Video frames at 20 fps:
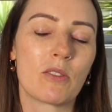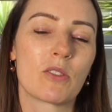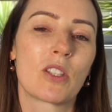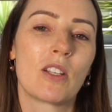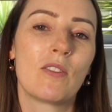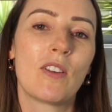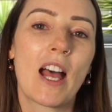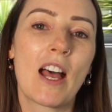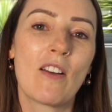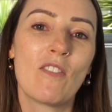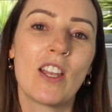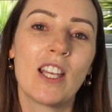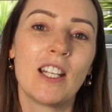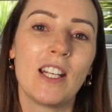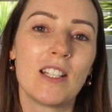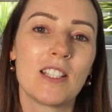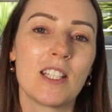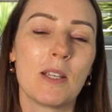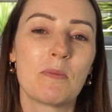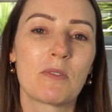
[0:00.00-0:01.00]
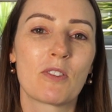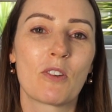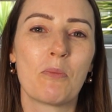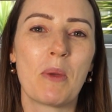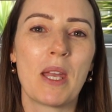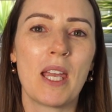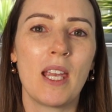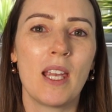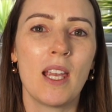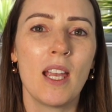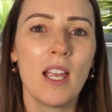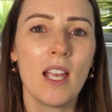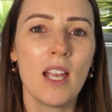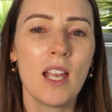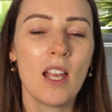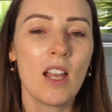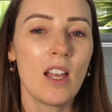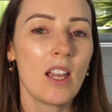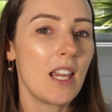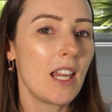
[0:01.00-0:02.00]
So if you have any tips for me
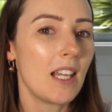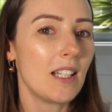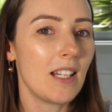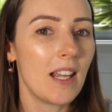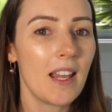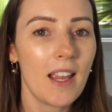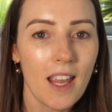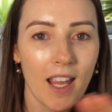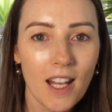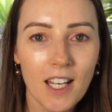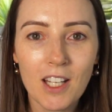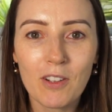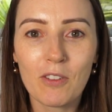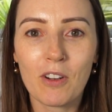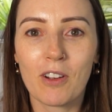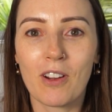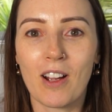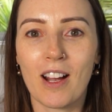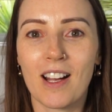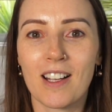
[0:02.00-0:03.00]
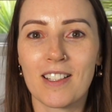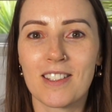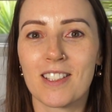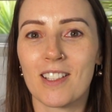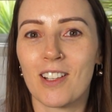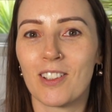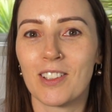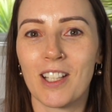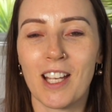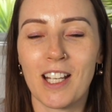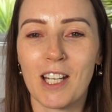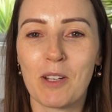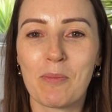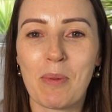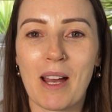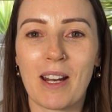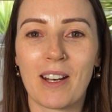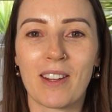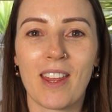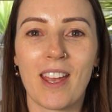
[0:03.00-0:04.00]
in any regards on any
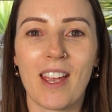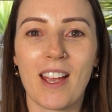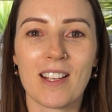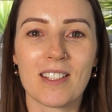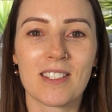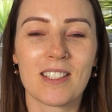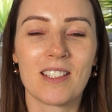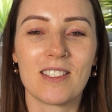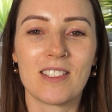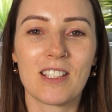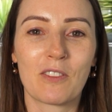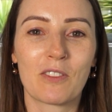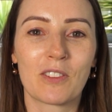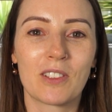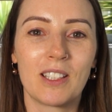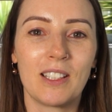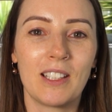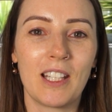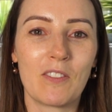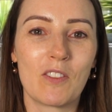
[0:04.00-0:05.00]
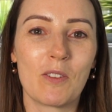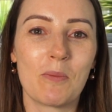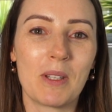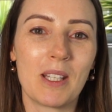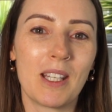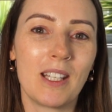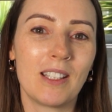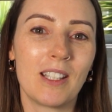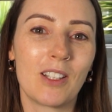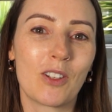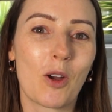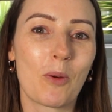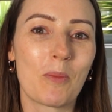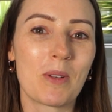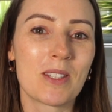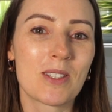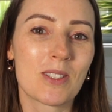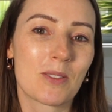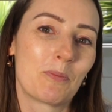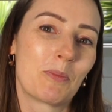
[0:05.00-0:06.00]
part of the house, then definitely leave them in the
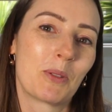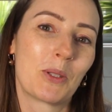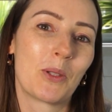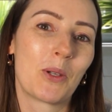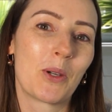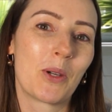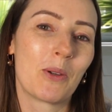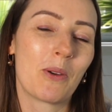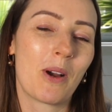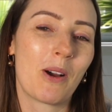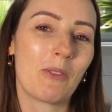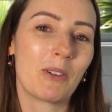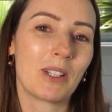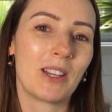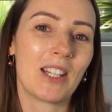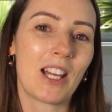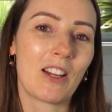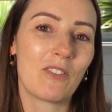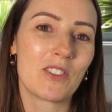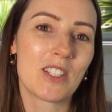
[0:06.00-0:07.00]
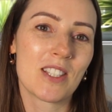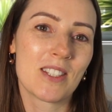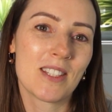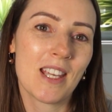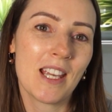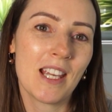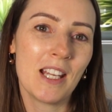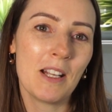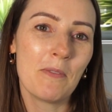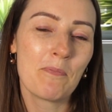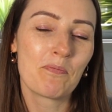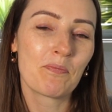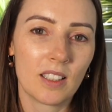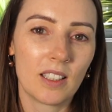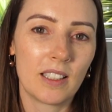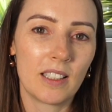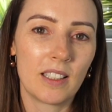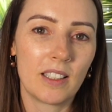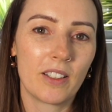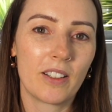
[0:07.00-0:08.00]
comments below. I would love to see.
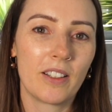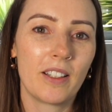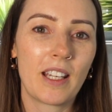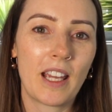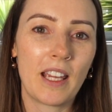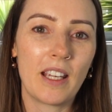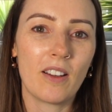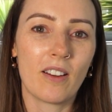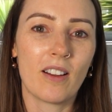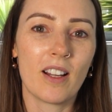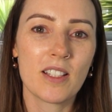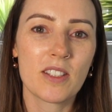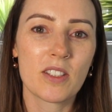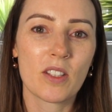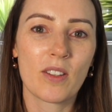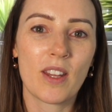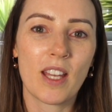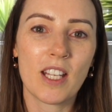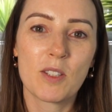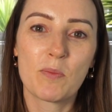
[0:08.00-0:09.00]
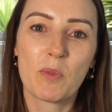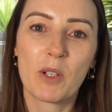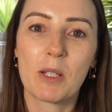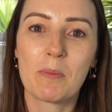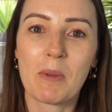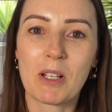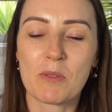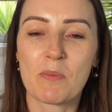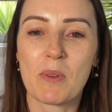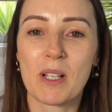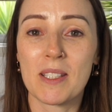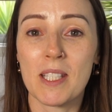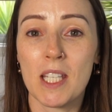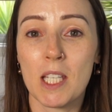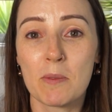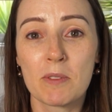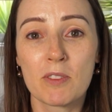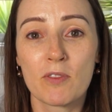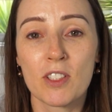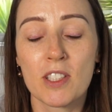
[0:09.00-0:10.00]
Okay guys, so that is pretty much my
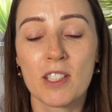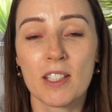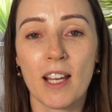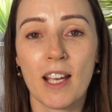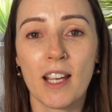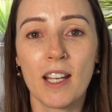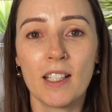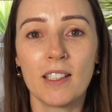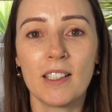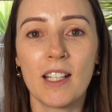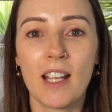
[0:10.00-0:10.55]
tips for today.